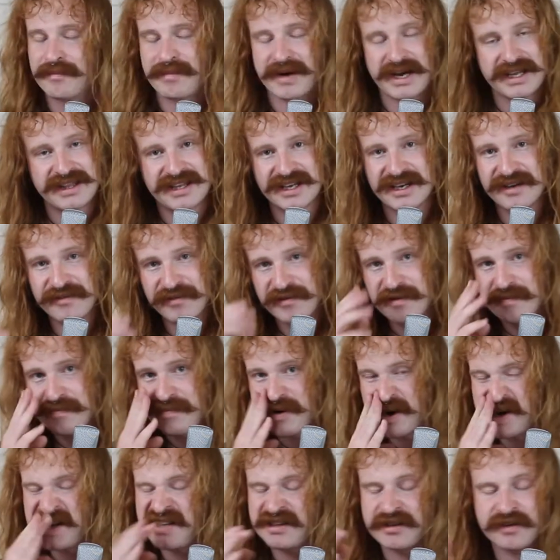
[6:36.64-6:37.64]
I think from
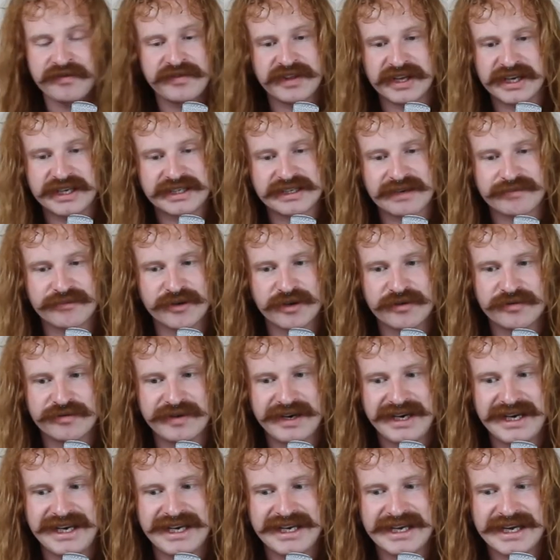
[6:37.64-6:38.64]
both of these, I'm not
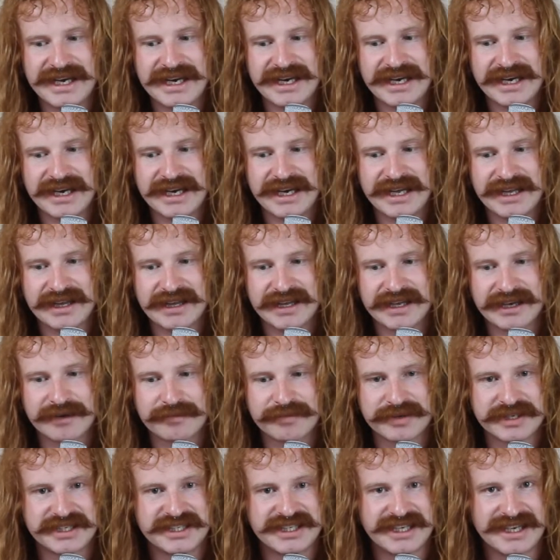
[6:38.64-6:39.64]
really getting anything
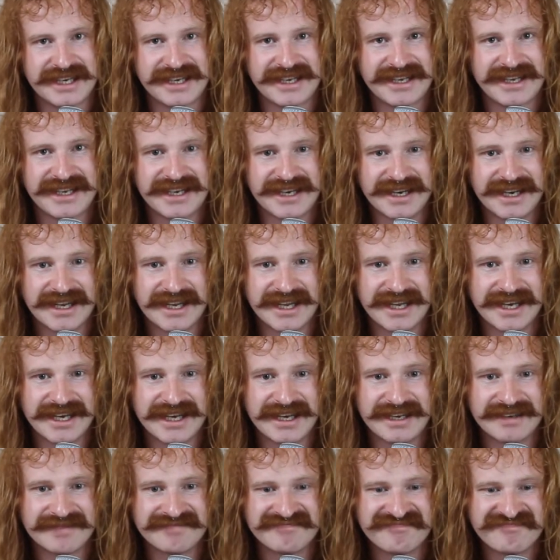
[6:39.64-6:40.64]

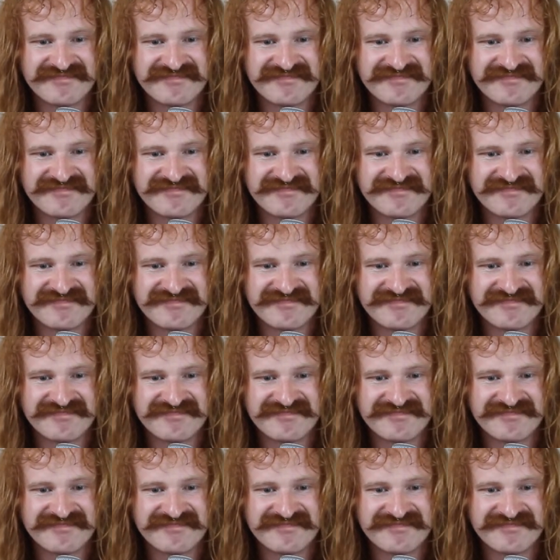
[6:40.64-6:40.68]
particularly